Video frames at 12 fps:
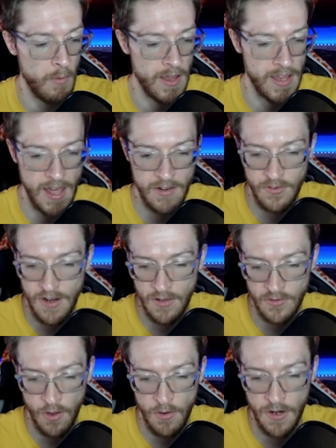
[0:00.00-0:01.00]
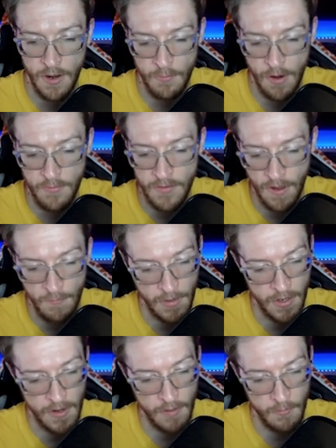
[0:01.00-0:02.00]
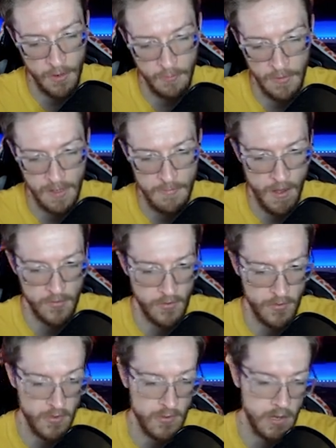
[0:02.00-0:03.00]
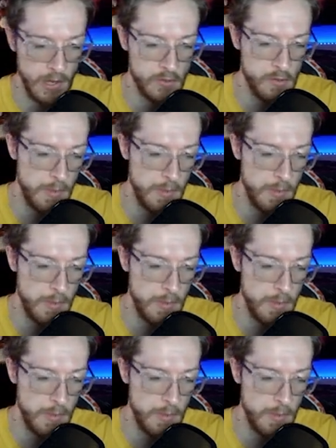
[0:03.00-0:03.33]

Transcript: can do now is go in and upgrade. I'm going to upgrade Mickey Mouse's skills a bit